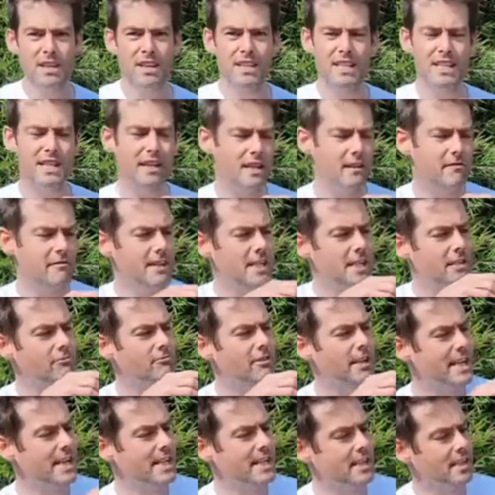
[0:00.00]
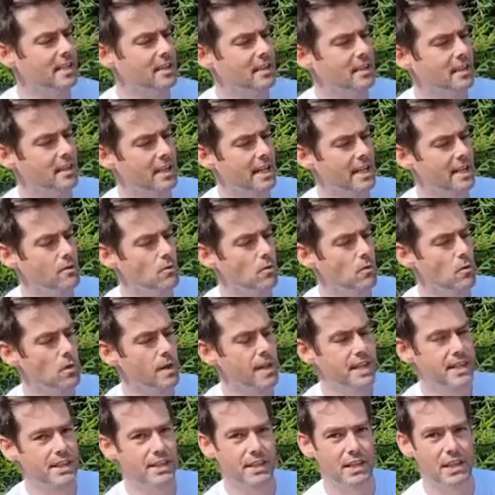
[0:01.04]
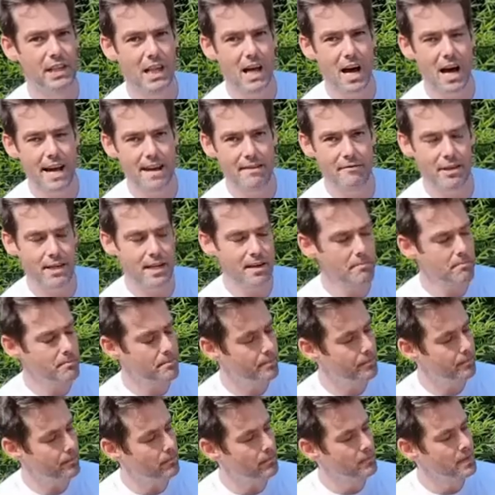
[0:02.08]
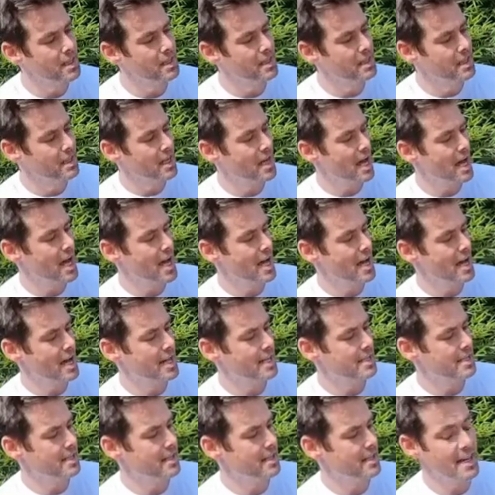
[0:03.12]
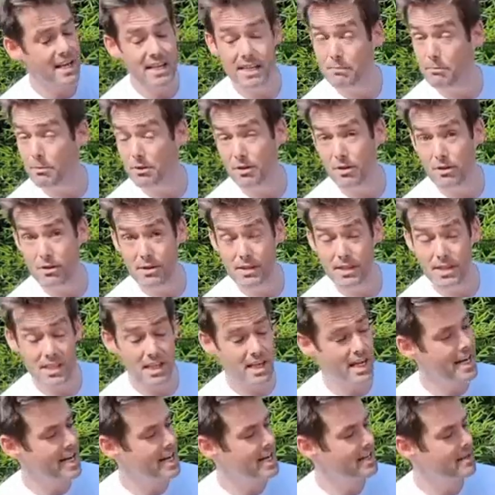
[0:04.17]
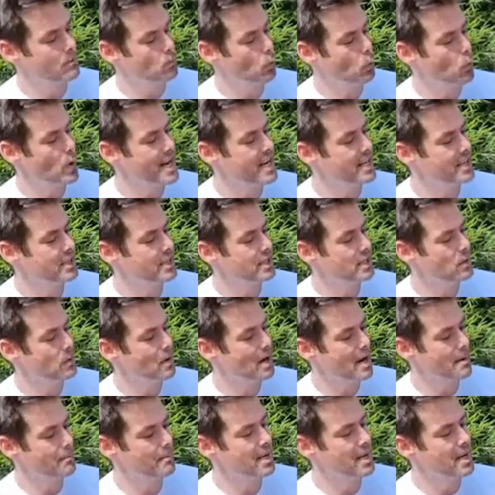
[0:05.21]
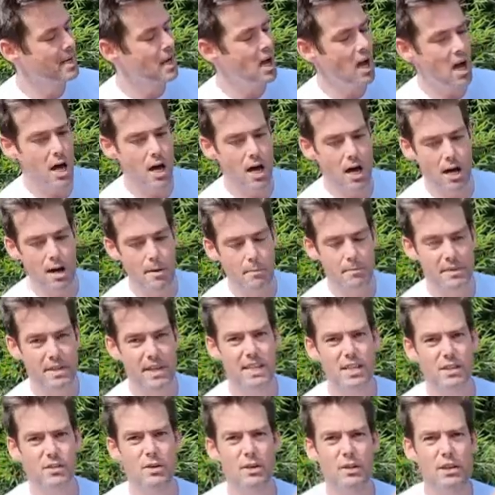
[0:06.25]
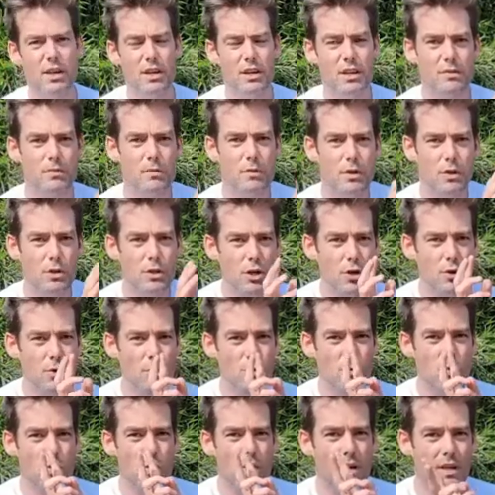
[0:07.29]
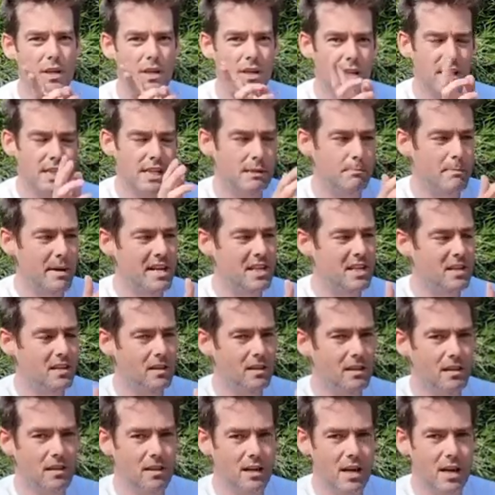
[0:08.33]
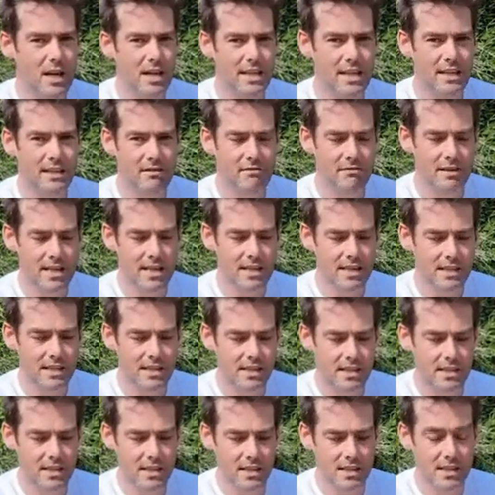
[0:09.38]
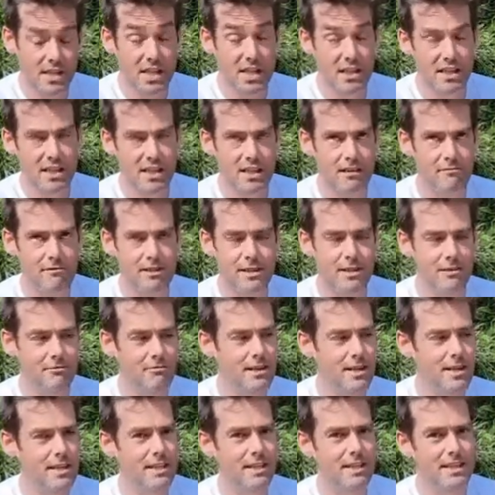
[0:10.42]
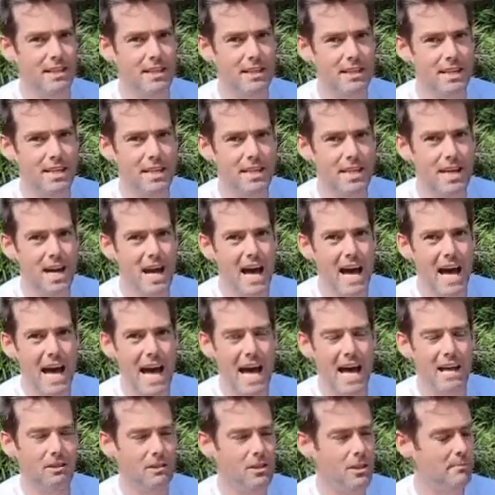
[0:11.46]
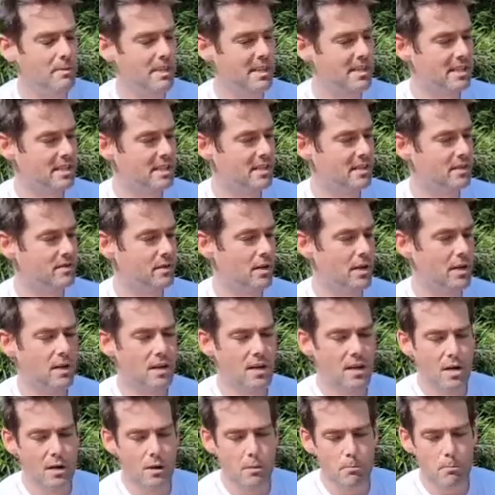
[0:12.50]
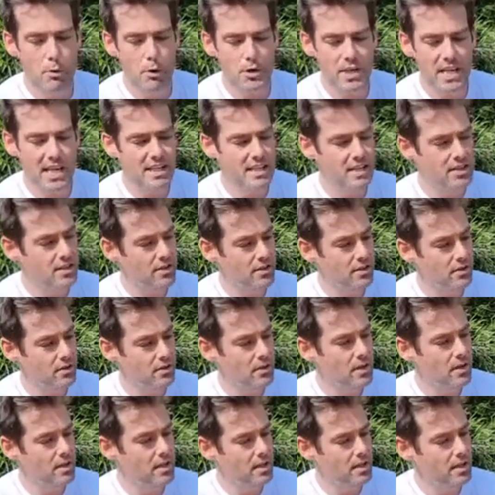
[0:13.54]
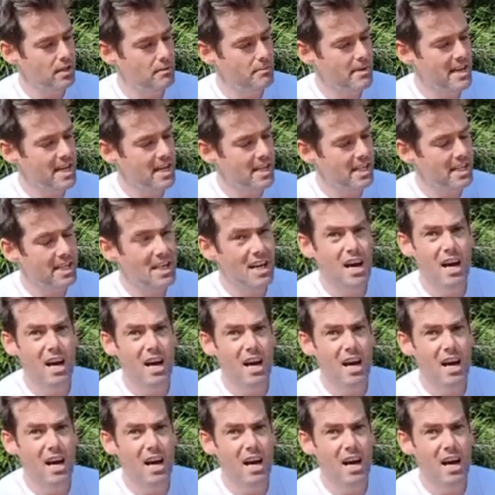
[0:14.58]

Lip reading: Now there is a reason they call this the Livener, and that's because it wakes you up. It's got two special ingredients, secret ingredients that the alchemists have put into the mix.